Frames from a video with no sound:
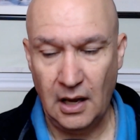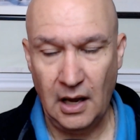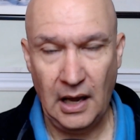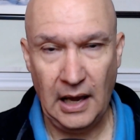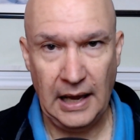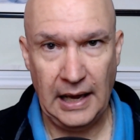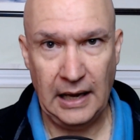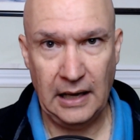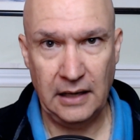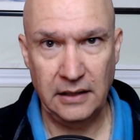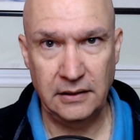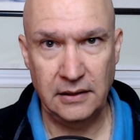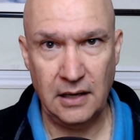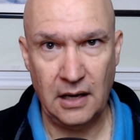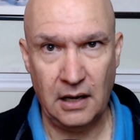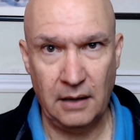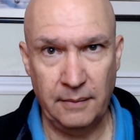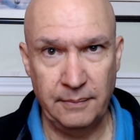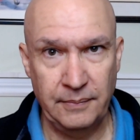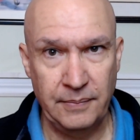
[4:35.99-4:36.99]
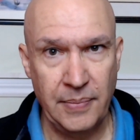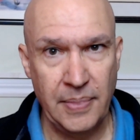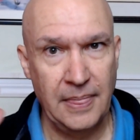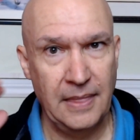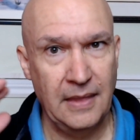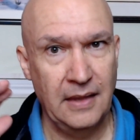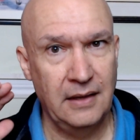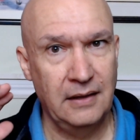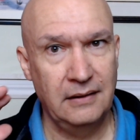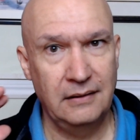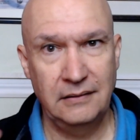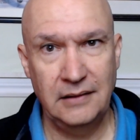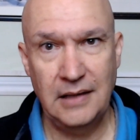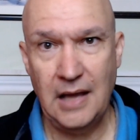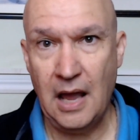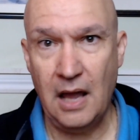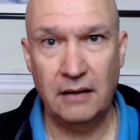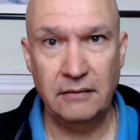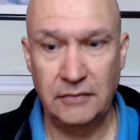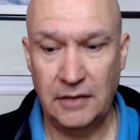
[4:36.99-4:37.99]
And
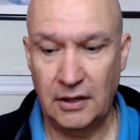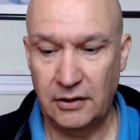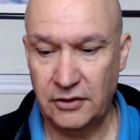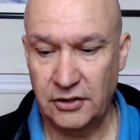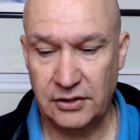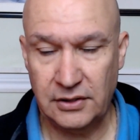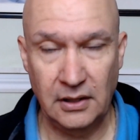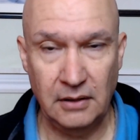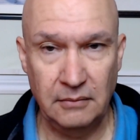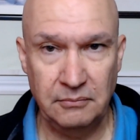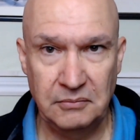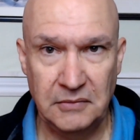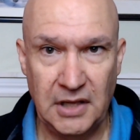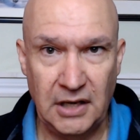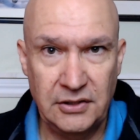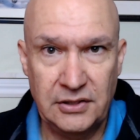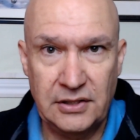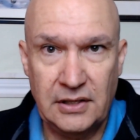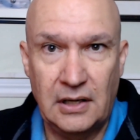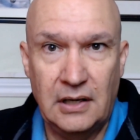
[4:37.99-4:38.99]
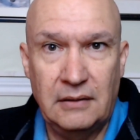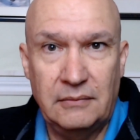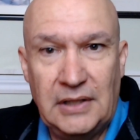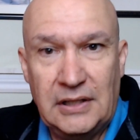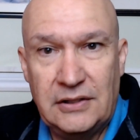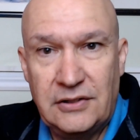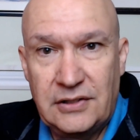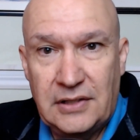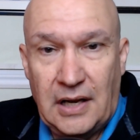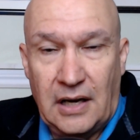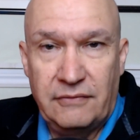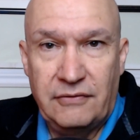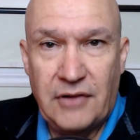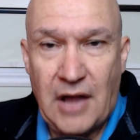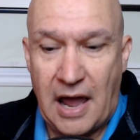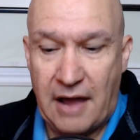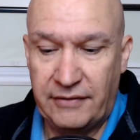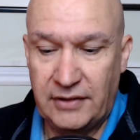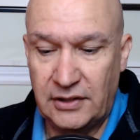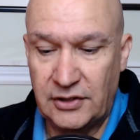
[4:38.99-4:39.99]
yeah, they're just gonna instead of
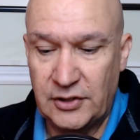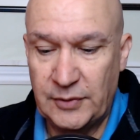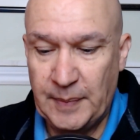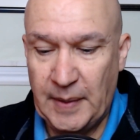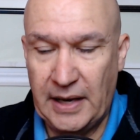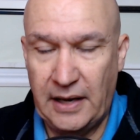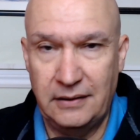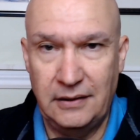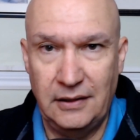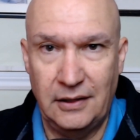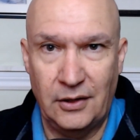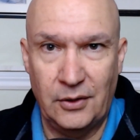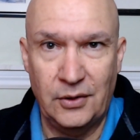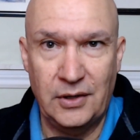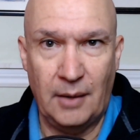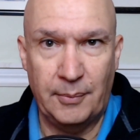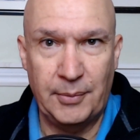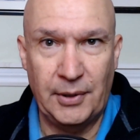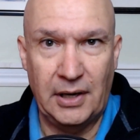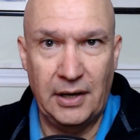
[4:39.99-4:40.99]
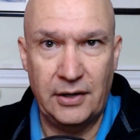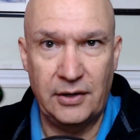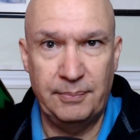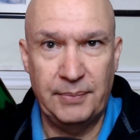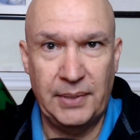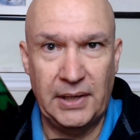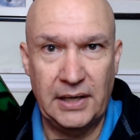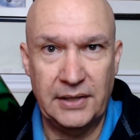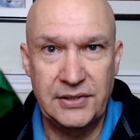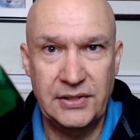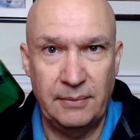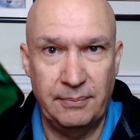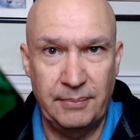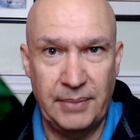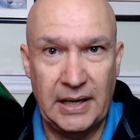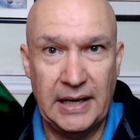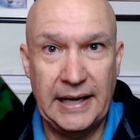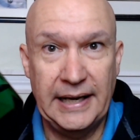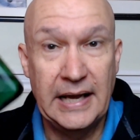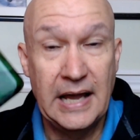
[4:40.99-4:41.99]
having to spend, a couple $100 to
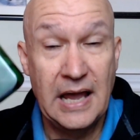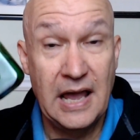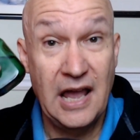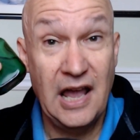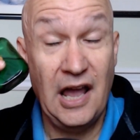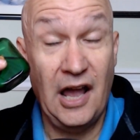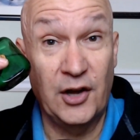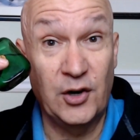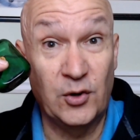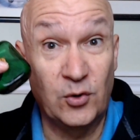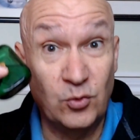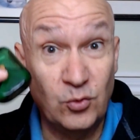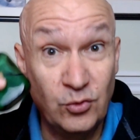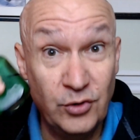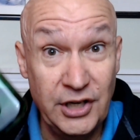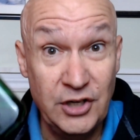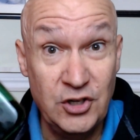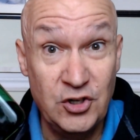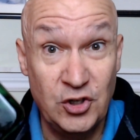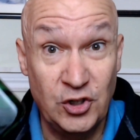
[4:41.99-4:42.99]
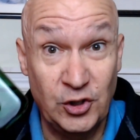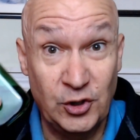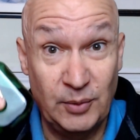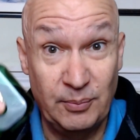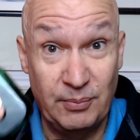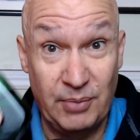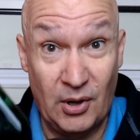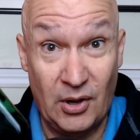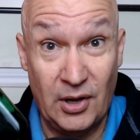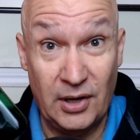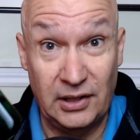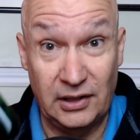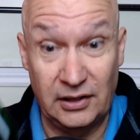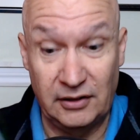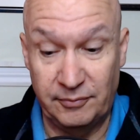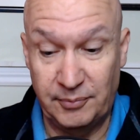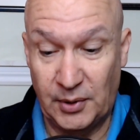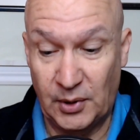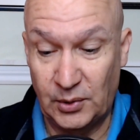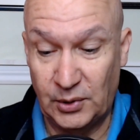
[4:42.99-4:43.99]
buy an original bottle
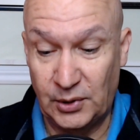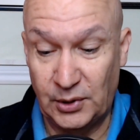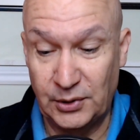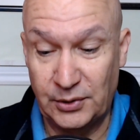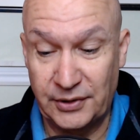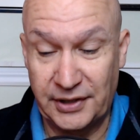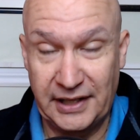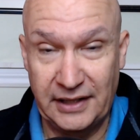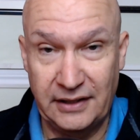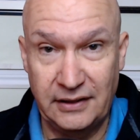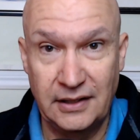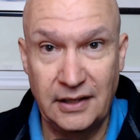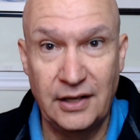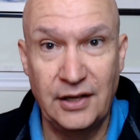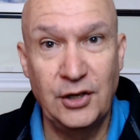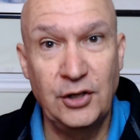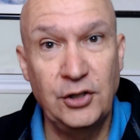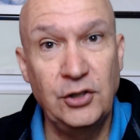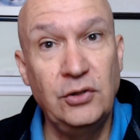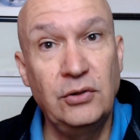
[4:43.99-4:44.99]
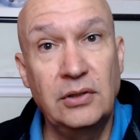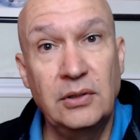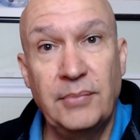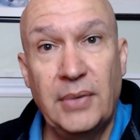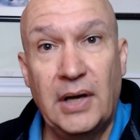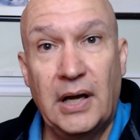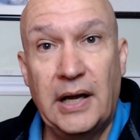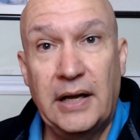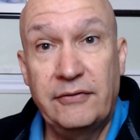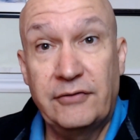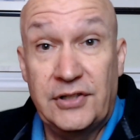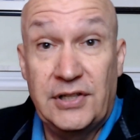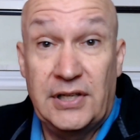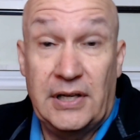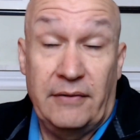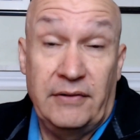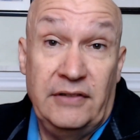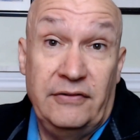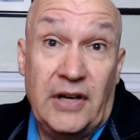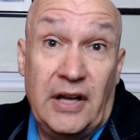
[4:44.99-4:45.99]
of Polo Green, you can buy for
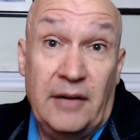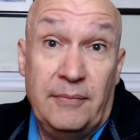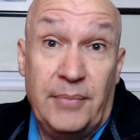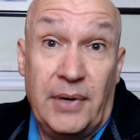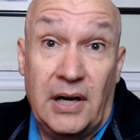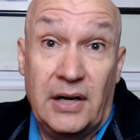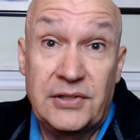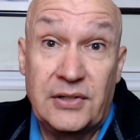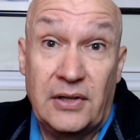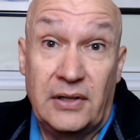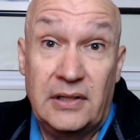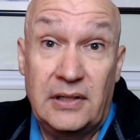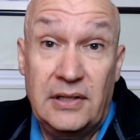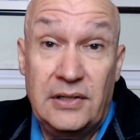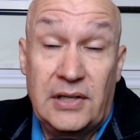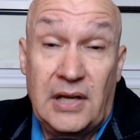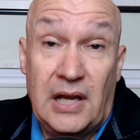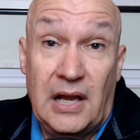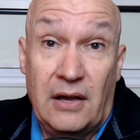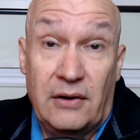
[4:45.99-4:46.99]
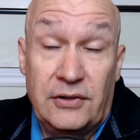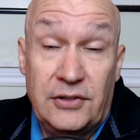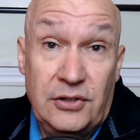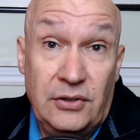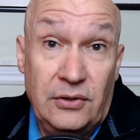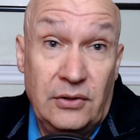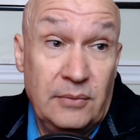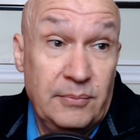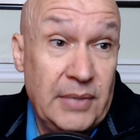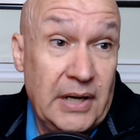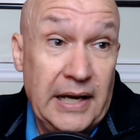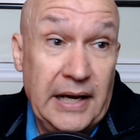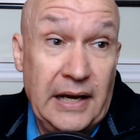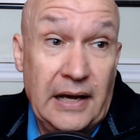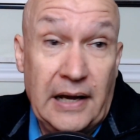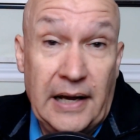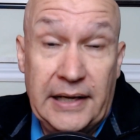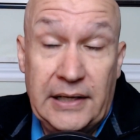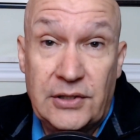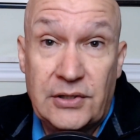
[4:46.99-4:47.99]
$75 on discounters. You can buy
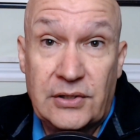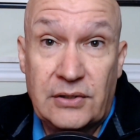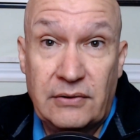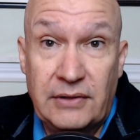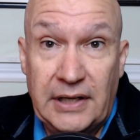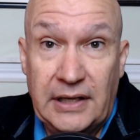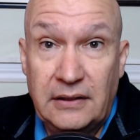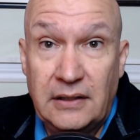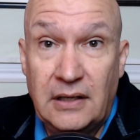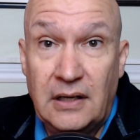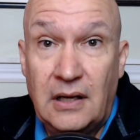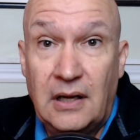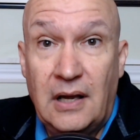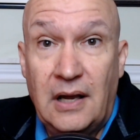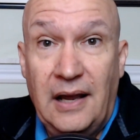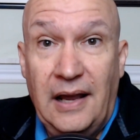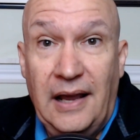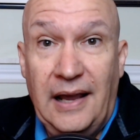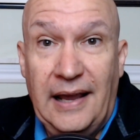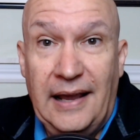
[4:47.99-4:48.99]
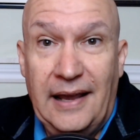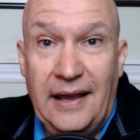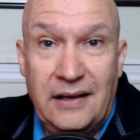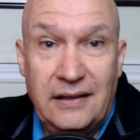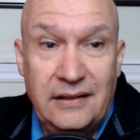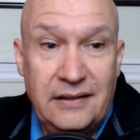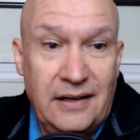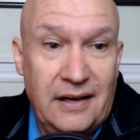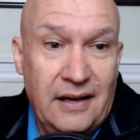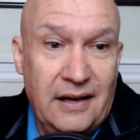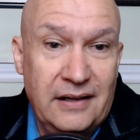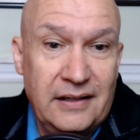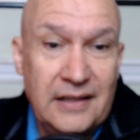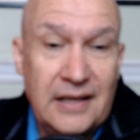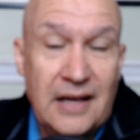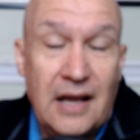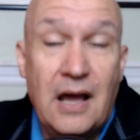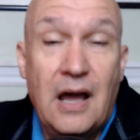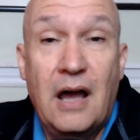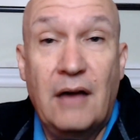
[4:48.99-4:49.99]
Highness Green and
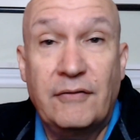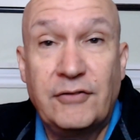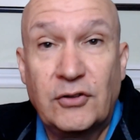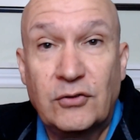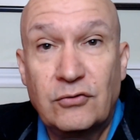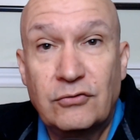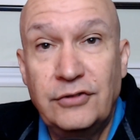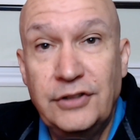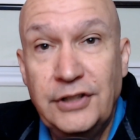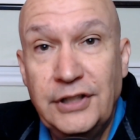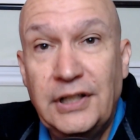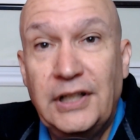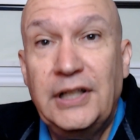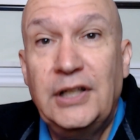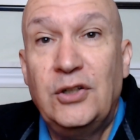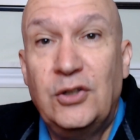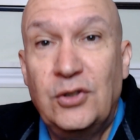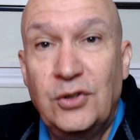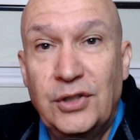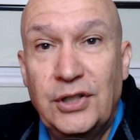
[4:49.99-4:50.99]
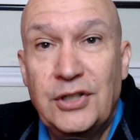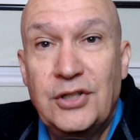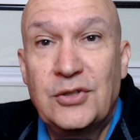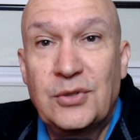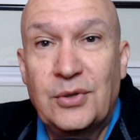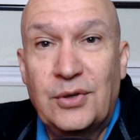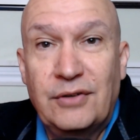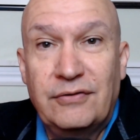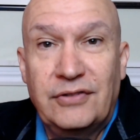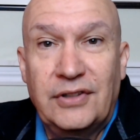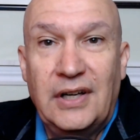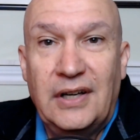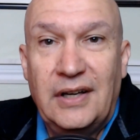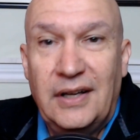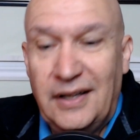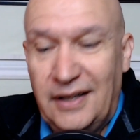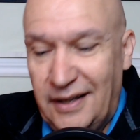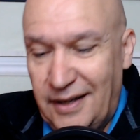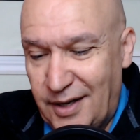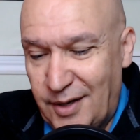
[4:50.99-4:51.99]
have a really good sort of
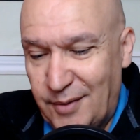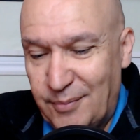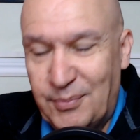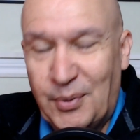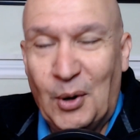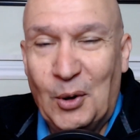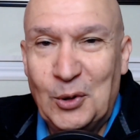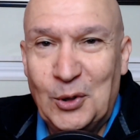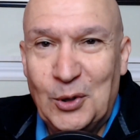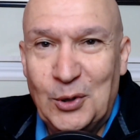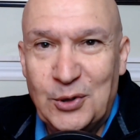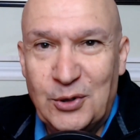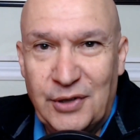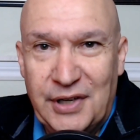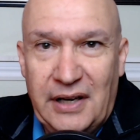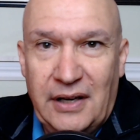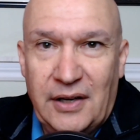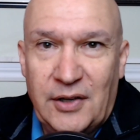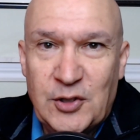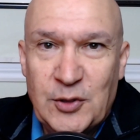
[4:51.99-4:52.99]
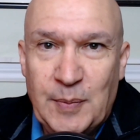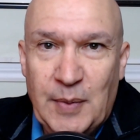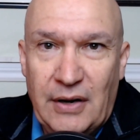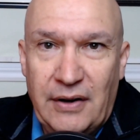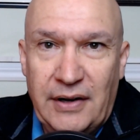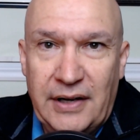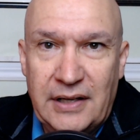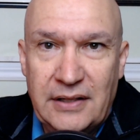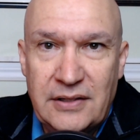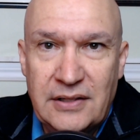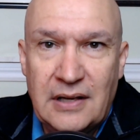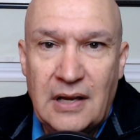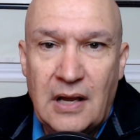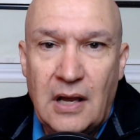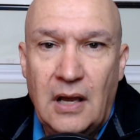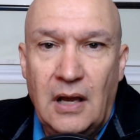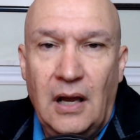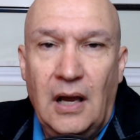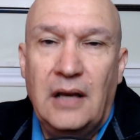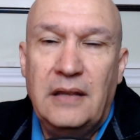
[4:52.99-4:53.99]
Polo Green experience,
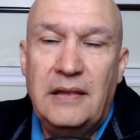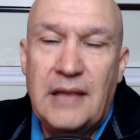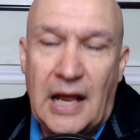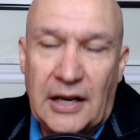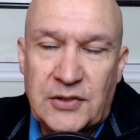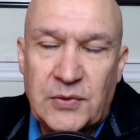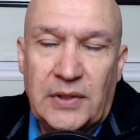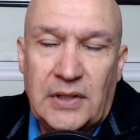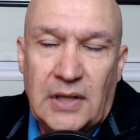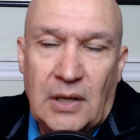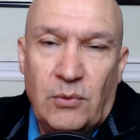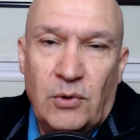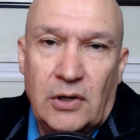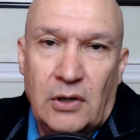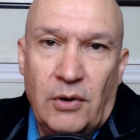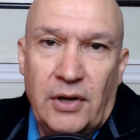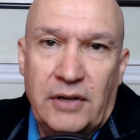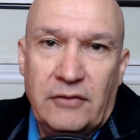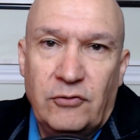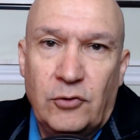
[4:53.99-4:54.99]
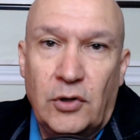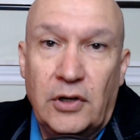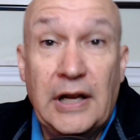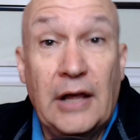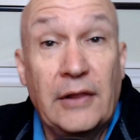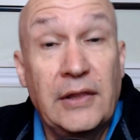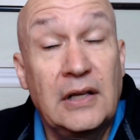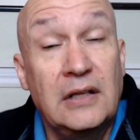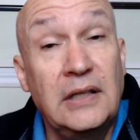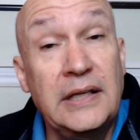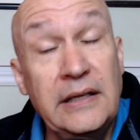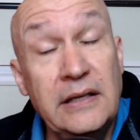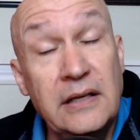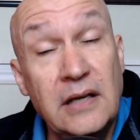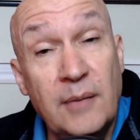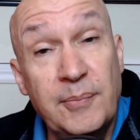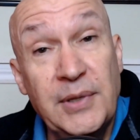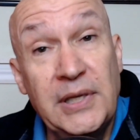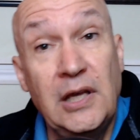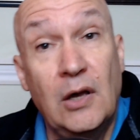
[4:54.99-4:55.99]
and that's what they were going for. Now, they cleaned it
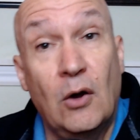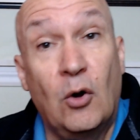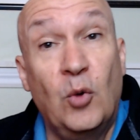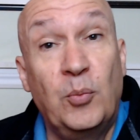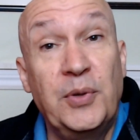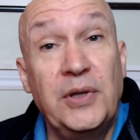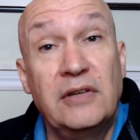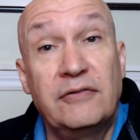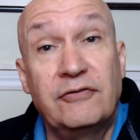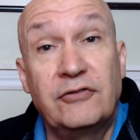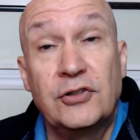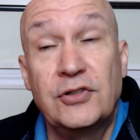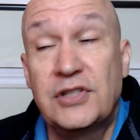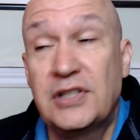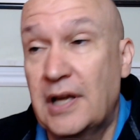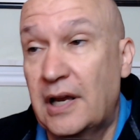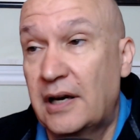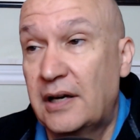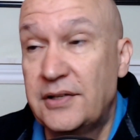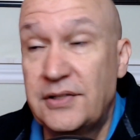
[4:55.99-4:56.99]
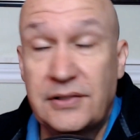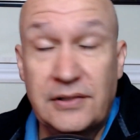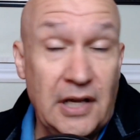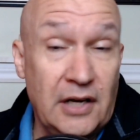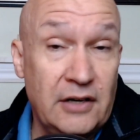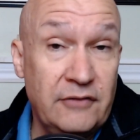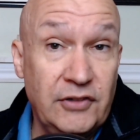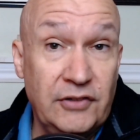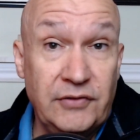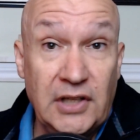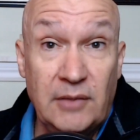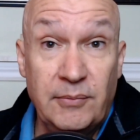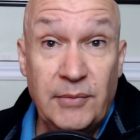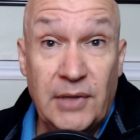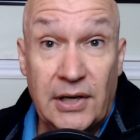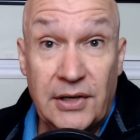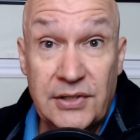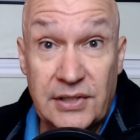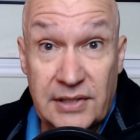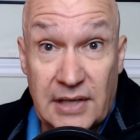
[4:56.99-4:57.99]
up in the open the first 10 or 15
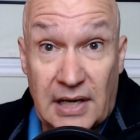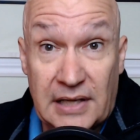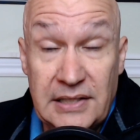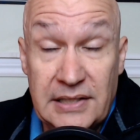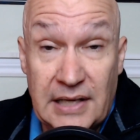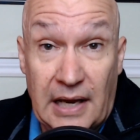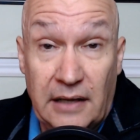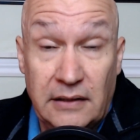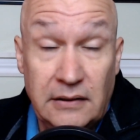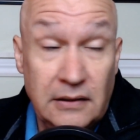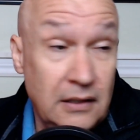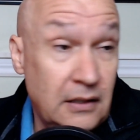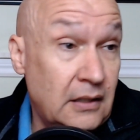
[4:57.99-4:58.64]
minutes, as I said.